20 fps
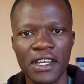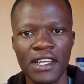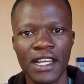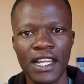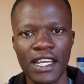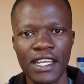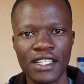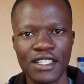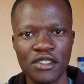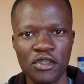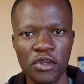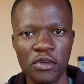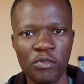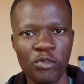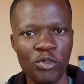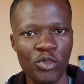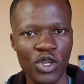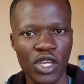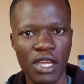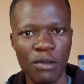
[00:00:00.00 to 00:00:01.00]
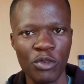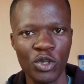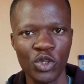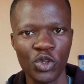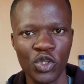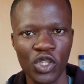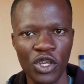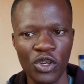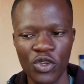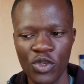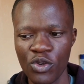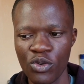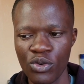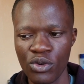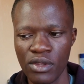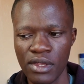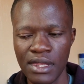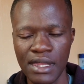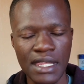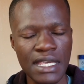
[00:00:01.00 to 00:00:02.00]
Like it's able to tell you
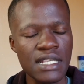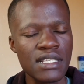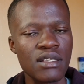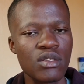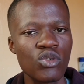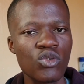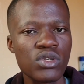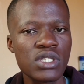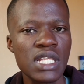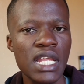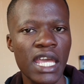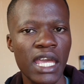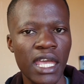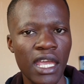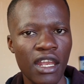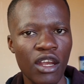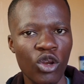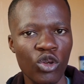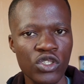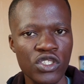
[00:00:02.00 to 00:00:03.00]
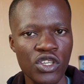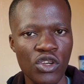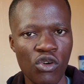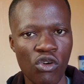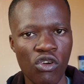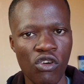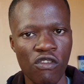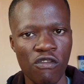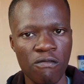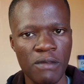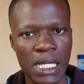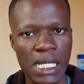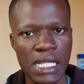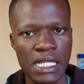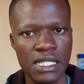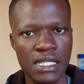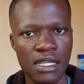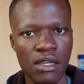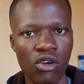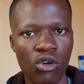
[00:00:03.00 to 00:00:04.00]
this looks like a logical way of
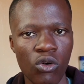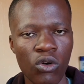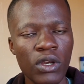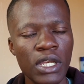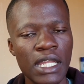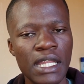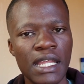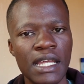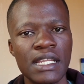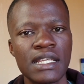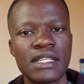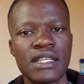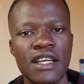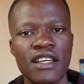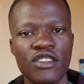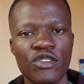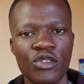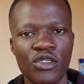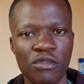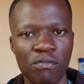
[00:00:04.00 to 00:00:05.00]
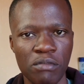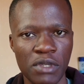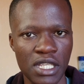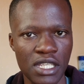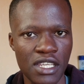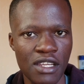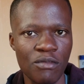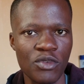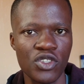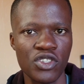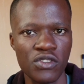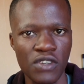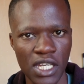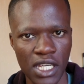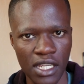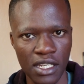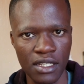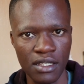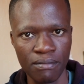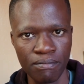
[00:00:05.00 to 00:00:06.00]
managing, only that it has not been
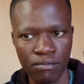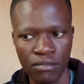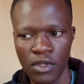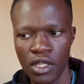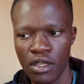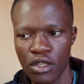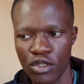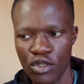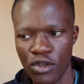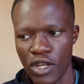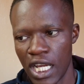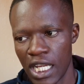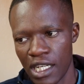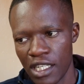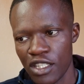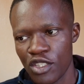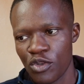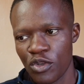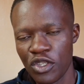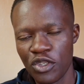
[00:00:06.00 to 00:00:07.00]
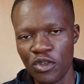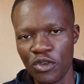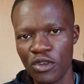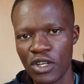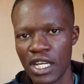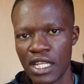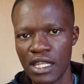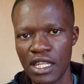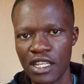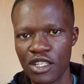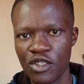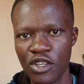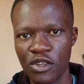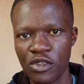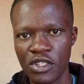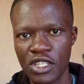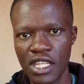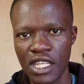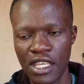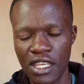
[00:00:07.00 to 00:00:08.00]
demonstrated. So at least when you look at that, you're
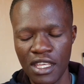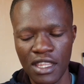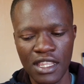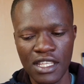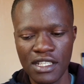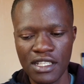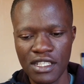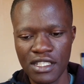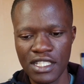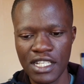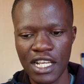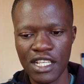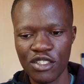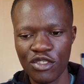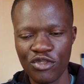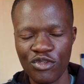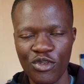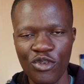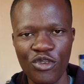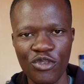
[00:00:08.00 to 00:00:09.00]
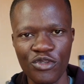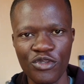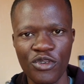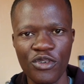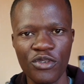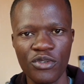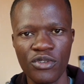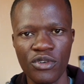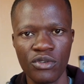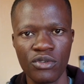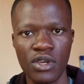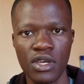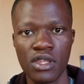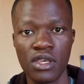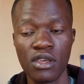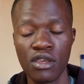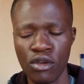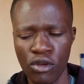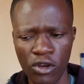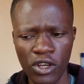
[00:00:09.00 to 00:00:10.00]
not thinking this is just wrong. You're
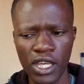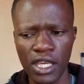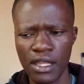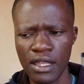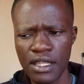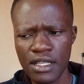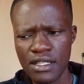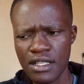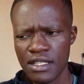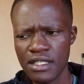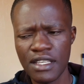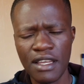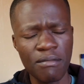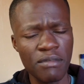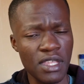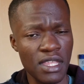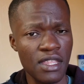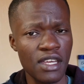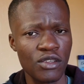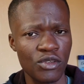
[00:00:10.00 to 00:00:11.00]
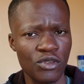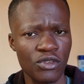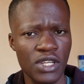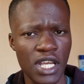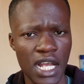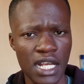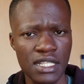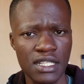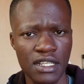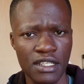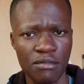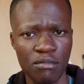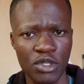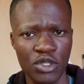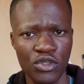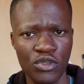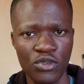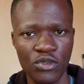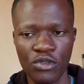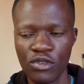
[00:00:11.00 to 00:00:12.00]
thinking, okay, this is something that could actually be
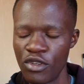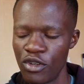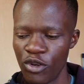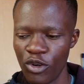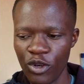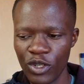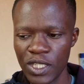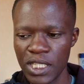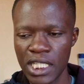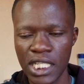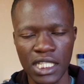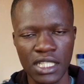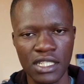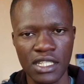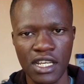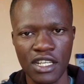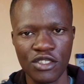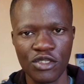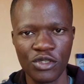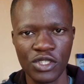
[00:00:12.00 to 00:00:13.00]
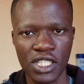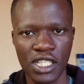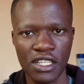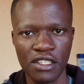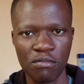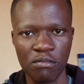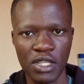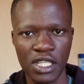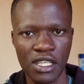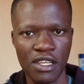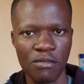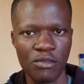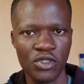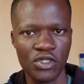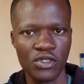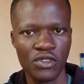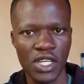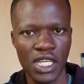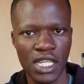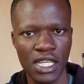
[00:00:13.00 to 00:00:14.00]
true, only that it has not yet been
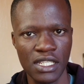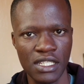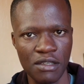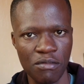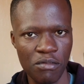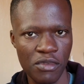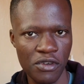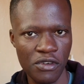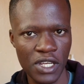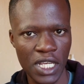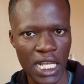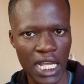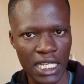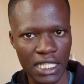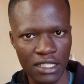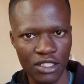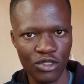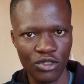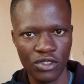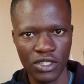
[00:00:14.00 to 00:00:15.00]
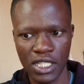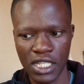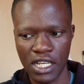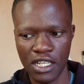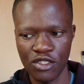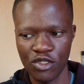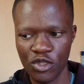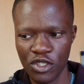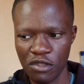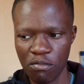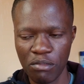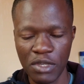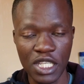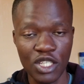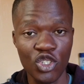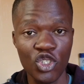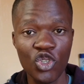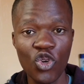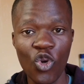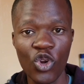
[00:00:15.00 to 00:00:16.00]
demonstrated empirically. It has not been
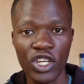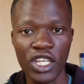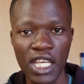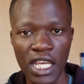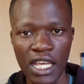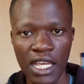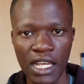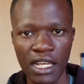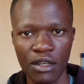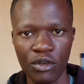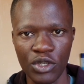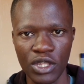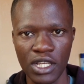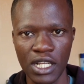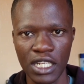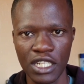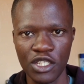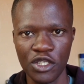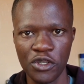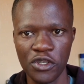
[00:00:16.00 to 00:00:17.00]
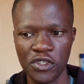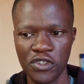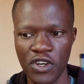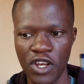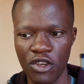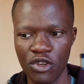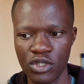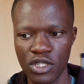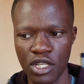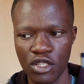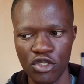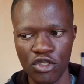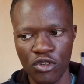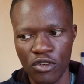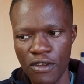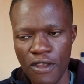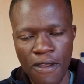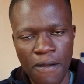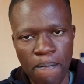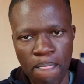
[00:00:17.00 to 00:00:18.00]
shown with clinical trials. And
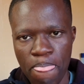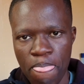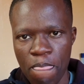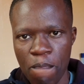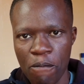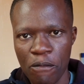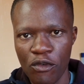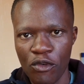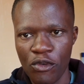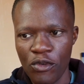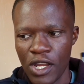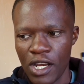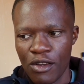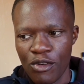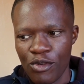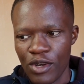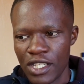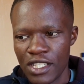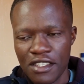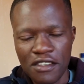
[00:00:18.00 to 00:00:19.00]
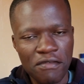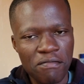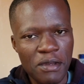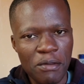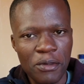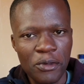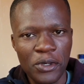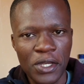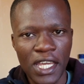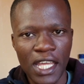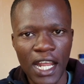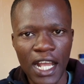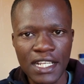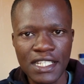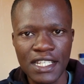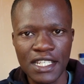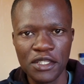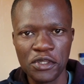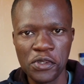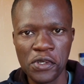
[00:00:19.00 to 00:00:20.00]
so what if maybe we can
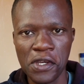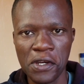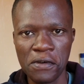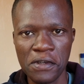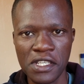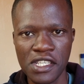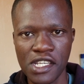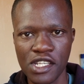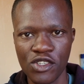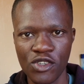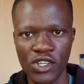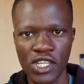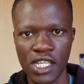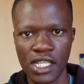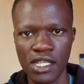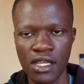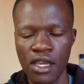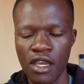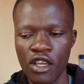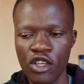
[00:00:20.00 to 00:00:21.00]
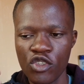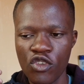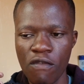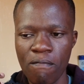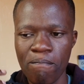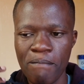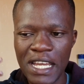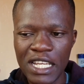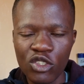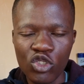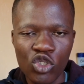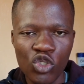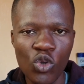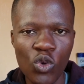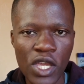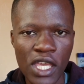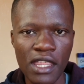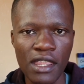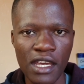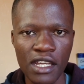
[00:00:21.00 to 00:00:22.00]
actually do a research on it? So by
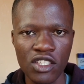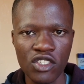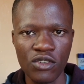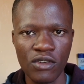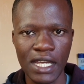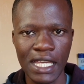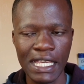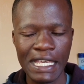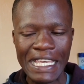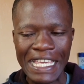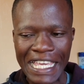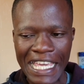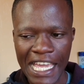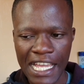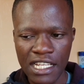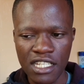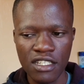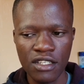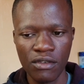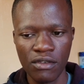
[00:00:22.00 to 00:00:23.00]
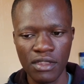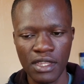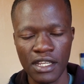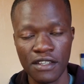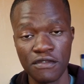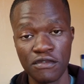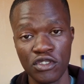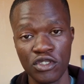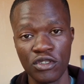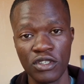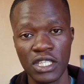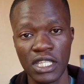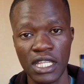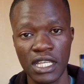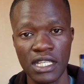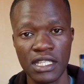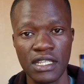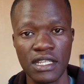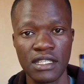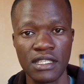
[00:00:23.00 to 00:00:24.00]
doing that, you are engaging with artificial
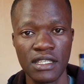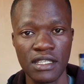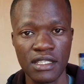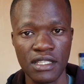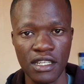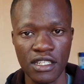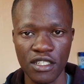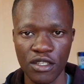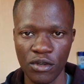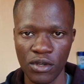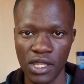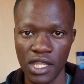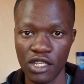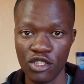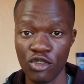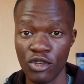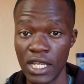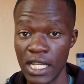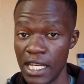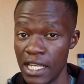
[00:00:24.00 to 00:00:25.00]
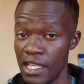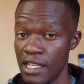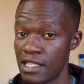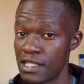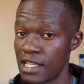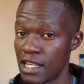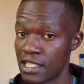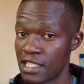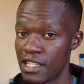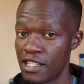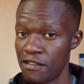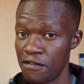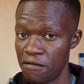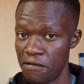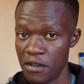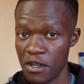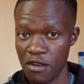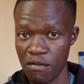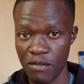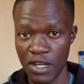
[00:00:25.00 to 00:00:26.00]
intelligence in such a way that your learning is actually
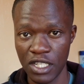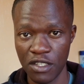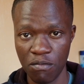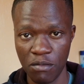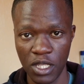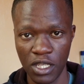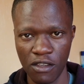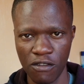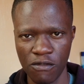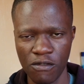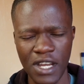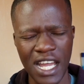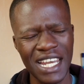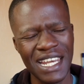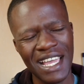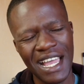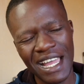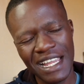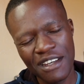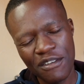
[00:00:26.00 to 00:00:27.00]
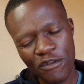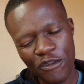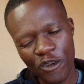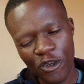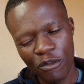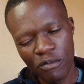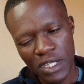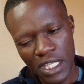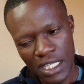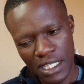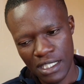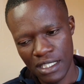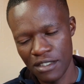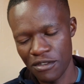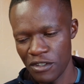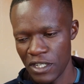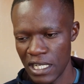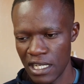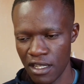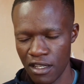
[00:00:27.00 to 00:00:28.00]
very much meaningful. And from this,
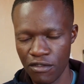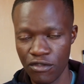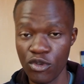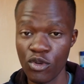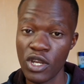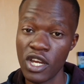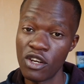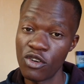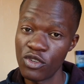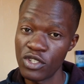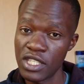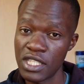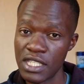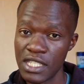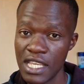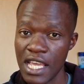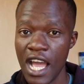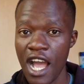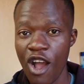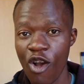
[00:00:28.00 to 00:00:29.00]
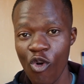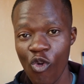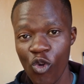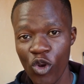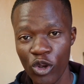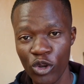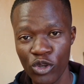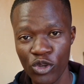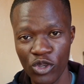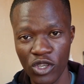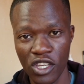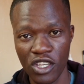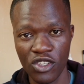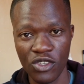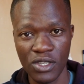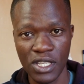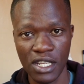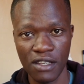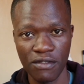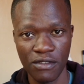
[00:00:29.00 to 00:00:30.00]
really, if you cannot see how well you can
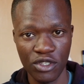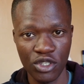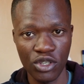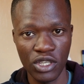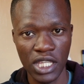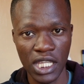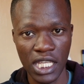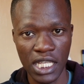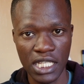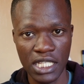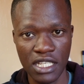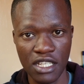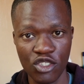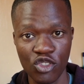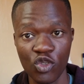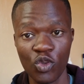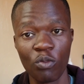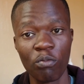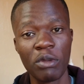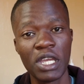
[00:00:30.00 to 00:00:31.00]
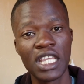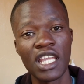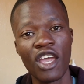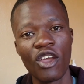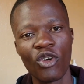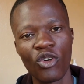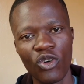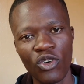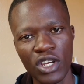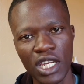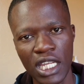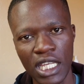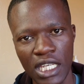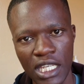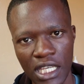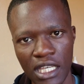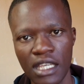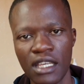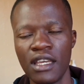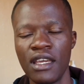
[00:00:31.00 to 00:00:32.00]
use artificial intelligence to better your own
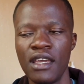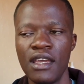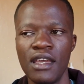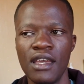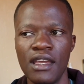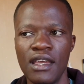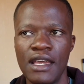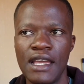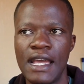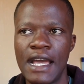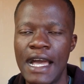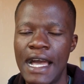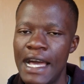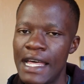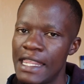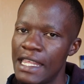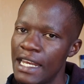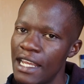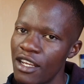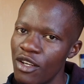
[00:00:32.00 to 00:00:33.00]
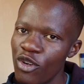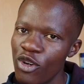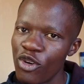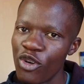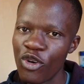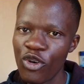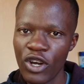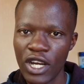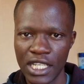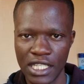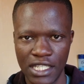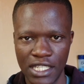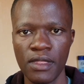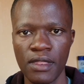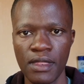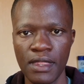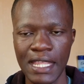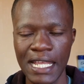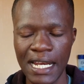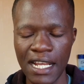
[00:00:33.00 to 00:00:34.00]
learning, then I don't know what.
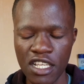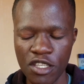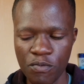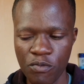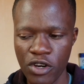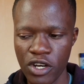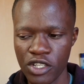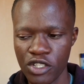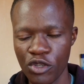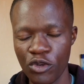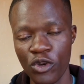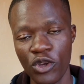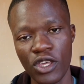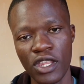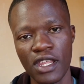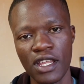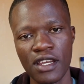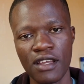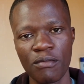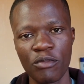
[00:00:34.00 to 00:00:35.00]
The last practical way that